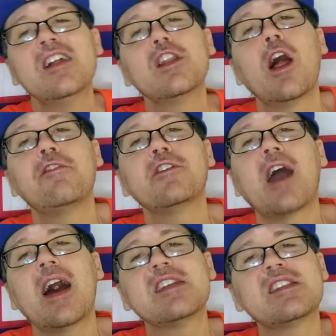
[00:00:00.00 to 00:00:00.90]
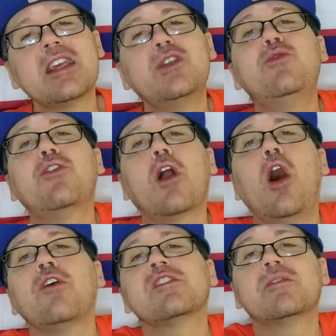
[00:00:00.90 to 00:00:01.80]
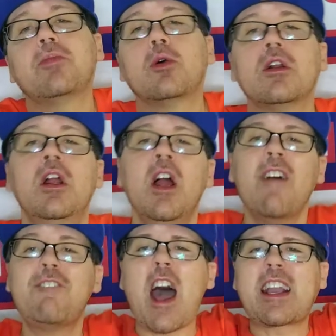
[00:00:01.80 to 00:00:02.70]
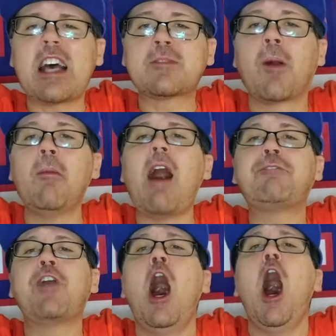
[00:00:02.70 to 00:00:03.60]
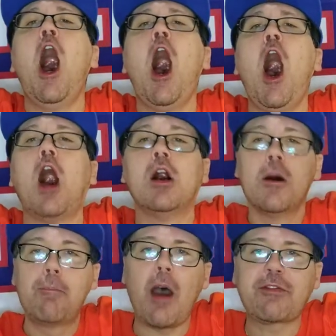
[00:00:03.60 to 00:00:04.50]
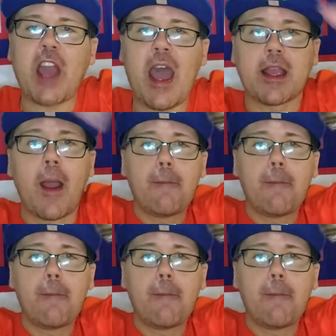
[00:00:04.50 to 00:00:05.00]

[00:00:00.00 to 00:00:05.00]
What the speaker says: Love you guys, thank you for all the support. Fat Casper Mafia! Puff Gang! Pew,